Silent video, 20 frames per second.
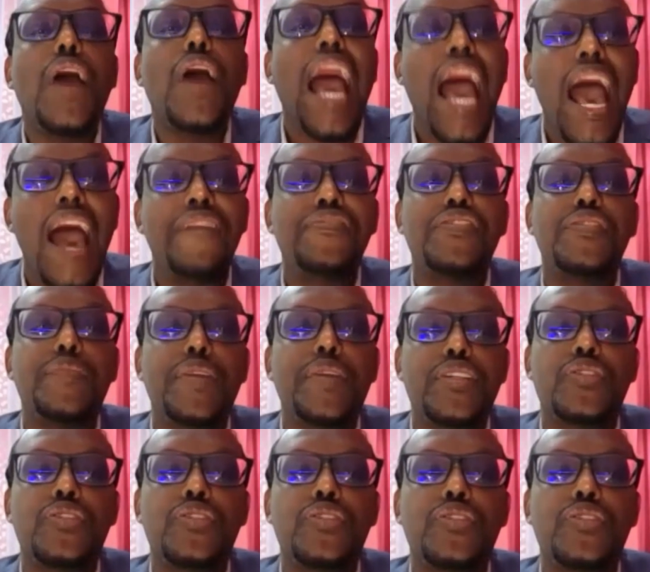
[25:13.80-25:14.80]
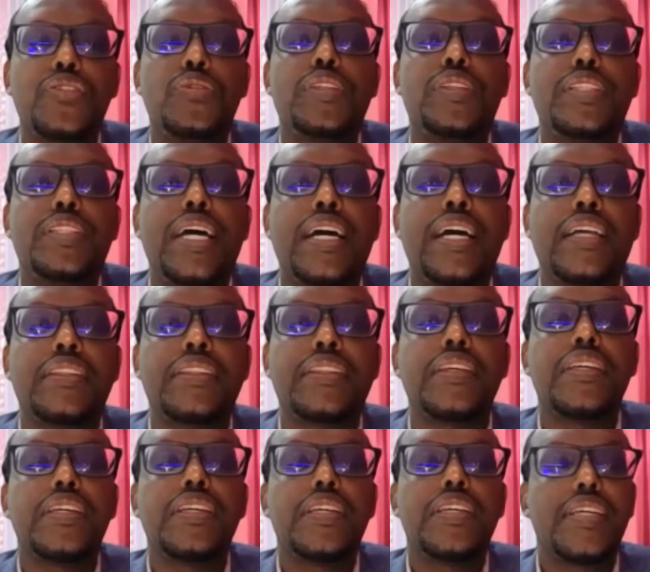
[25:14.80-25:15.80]
have to make sure that
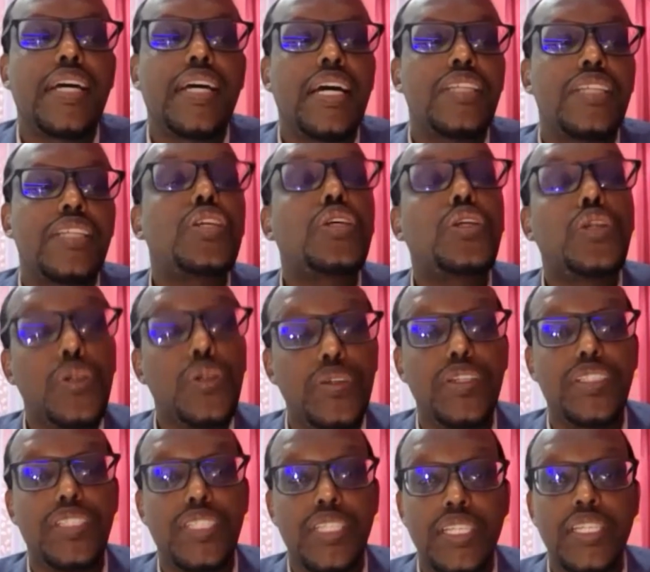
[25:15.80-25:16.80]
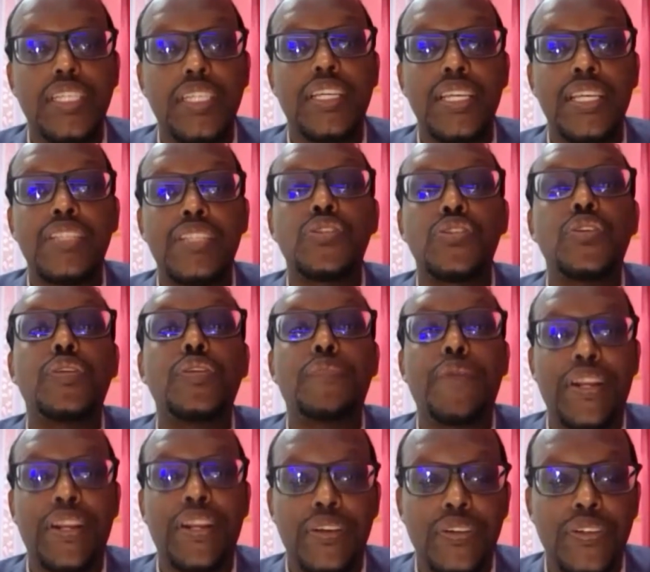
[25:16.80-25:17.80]
security is your
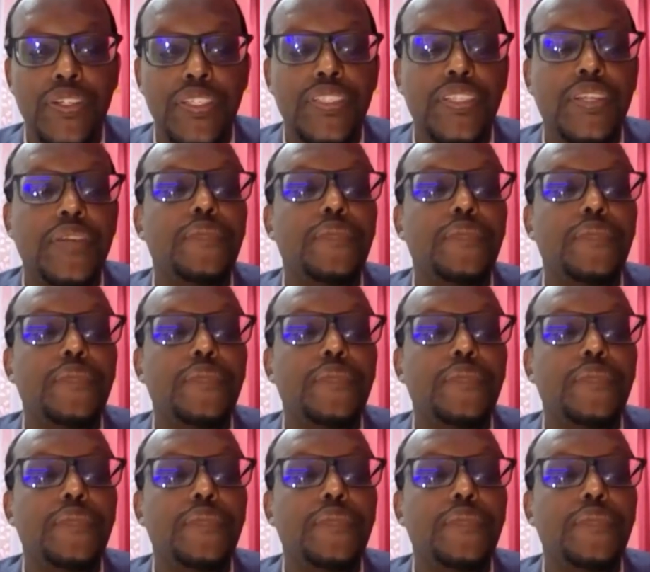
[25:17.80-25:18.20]
priority.